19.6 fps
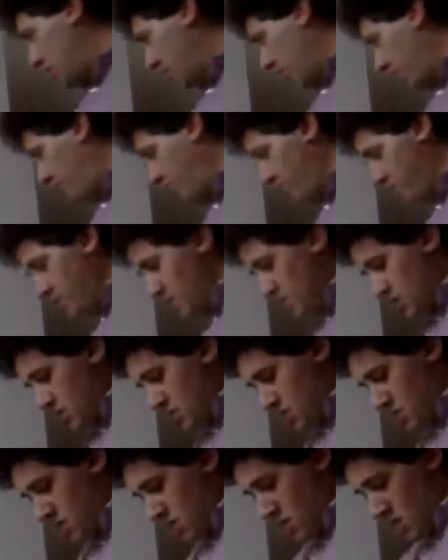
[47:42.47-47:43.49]
give
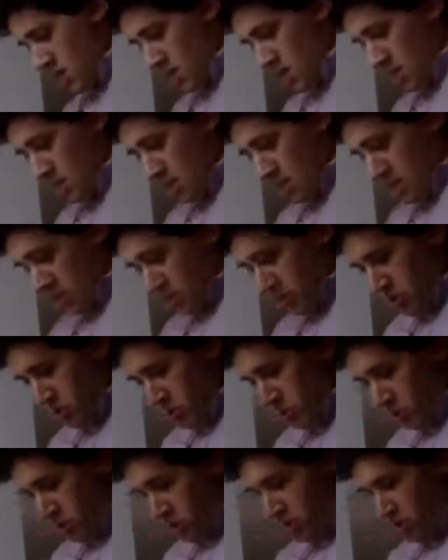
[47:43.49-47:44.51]
B at
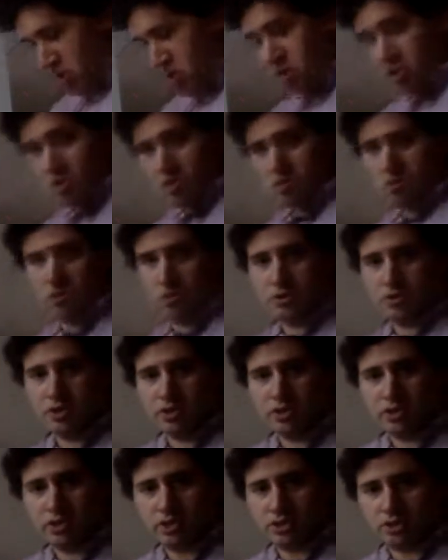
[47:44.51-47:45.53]
least 0
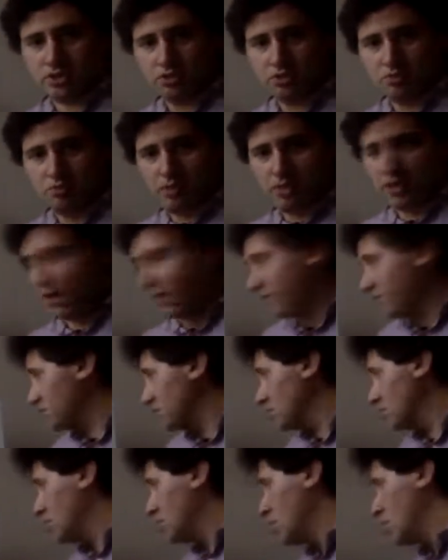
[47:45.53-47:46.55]
psychological
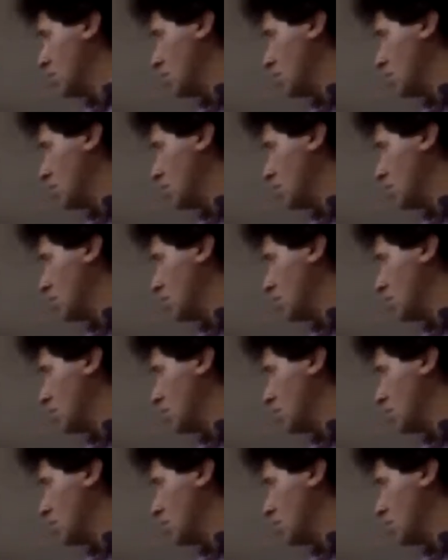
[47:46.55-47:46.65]
payoffs?